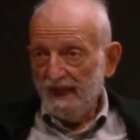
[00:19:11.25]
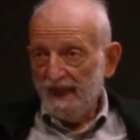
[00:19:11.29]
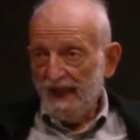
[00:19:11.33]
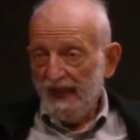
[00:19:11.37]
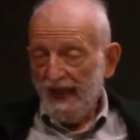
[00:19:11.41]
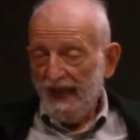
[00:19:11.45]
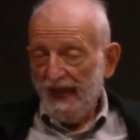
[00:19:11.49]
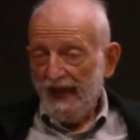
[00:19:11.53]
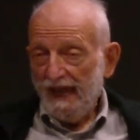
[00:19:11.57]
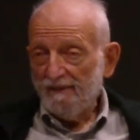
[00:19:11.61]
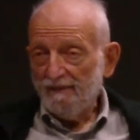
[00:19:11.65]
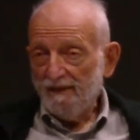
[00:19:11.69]

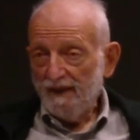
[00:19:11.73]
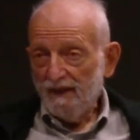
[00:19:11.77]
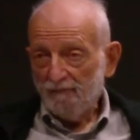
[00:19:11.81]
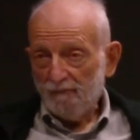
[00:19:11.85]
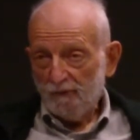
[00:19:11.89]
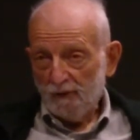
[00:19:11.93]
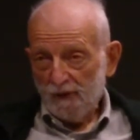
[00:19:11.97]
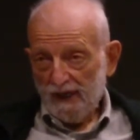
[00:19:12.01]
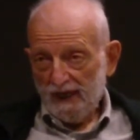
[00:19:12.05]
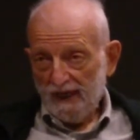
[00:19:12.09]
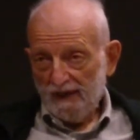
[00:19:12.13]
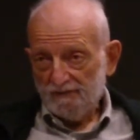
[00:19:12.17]
And
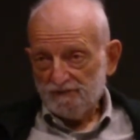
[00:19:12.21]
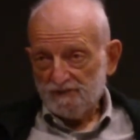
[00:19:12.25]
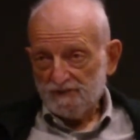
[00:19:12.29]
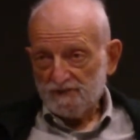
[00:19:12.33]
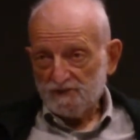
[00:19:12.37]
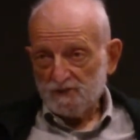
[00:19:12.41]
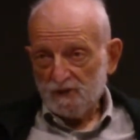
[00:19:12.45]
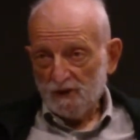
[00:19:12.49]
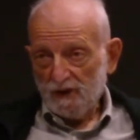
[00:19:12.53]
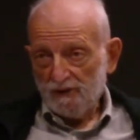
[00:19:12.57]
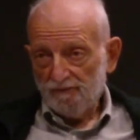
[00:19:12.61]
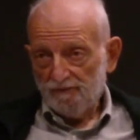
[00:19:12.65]
therefore you have to
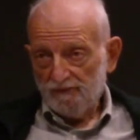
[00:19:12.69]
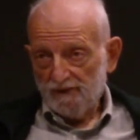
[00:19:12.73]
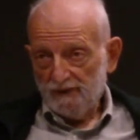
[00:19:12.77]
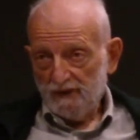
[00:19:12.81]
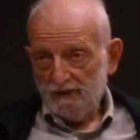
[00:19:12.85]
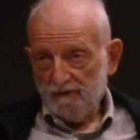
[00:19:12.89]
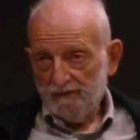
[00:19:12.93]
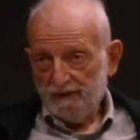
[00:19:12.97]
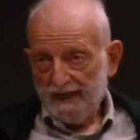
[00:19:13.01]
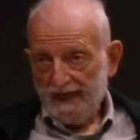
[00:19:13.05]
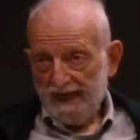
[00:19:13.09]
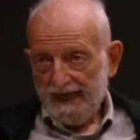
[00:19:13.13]
start
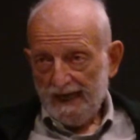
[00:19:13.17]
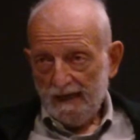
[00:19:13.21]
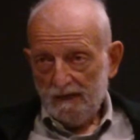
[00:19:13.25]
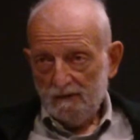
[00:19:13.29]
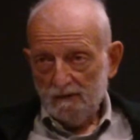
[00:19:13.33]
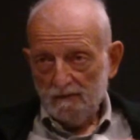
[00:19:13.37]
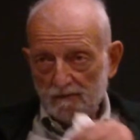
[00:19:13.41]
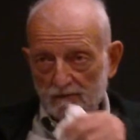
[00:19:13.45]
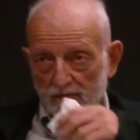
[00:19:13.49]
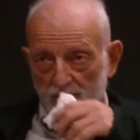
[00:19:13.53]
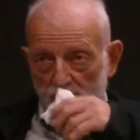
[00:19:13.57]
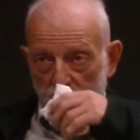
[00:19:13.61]
figuring
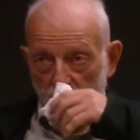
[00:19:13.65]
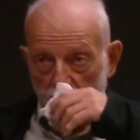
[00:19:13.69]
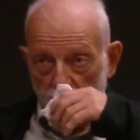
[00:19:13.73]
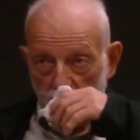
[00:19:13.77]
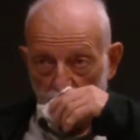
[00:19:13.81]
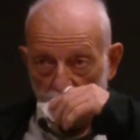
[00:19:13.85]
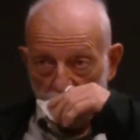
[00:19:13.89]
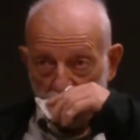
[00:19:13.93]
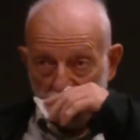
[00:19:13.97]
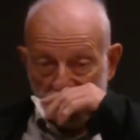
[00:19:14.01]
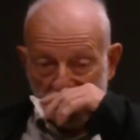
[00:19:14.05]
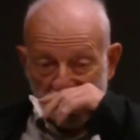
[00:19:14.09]
out,
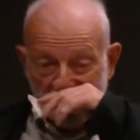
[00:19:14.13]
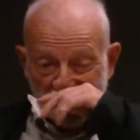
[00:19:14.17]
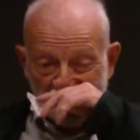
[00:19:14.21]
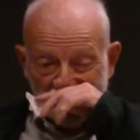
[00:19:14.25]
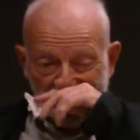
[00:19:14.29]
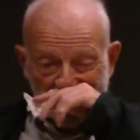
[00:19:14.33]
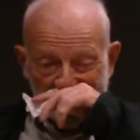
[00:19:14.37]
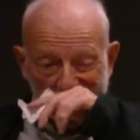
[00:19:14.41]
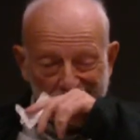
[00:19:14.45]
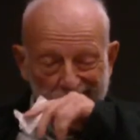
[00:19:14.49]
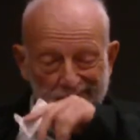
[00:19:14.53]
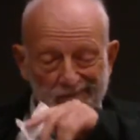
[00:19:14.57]

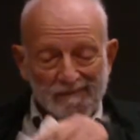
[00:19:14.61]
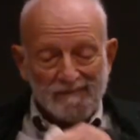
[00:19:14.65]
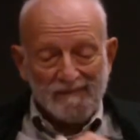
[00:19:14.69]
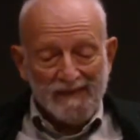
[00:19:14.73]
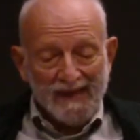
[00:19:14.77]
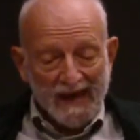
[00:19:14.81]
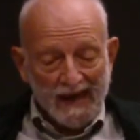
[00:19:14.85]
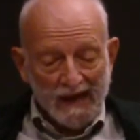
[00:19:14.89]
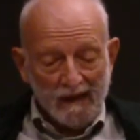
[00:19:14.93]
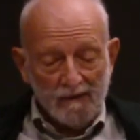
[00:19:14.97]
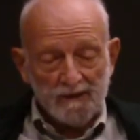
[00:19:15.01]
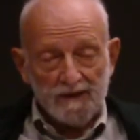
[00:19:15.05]

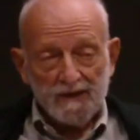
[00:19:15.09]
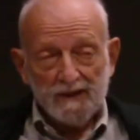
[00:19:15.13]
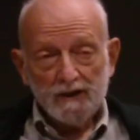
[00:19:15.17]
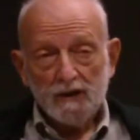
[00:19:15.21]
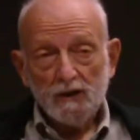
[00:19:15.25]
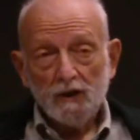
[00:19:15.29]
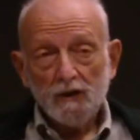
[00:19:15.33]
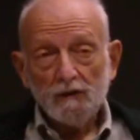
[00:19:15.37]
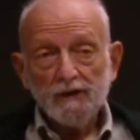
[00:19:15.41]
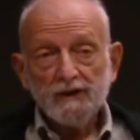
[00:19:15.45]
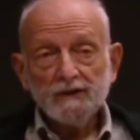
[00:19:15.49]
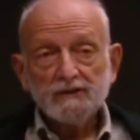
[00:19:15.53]
how are you
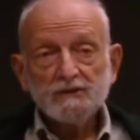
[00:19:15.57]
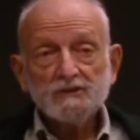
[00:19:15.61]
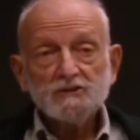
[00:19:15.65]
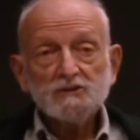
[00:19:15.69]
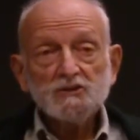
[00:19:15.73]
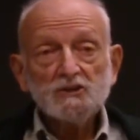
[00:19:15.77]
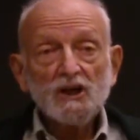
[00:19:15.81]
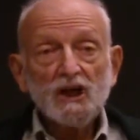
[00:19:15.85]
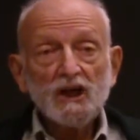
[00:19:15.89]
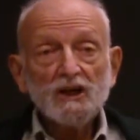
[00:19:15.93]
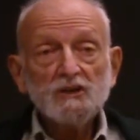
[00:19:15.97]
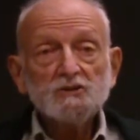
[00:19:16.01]
going to
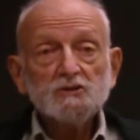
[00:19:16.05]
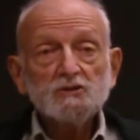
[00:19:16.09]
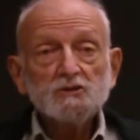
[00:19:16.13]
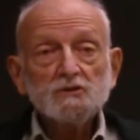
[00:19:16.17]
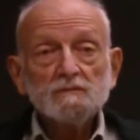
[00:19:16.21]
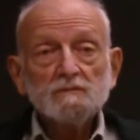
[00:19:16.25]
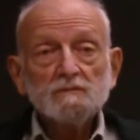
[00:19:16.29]
judge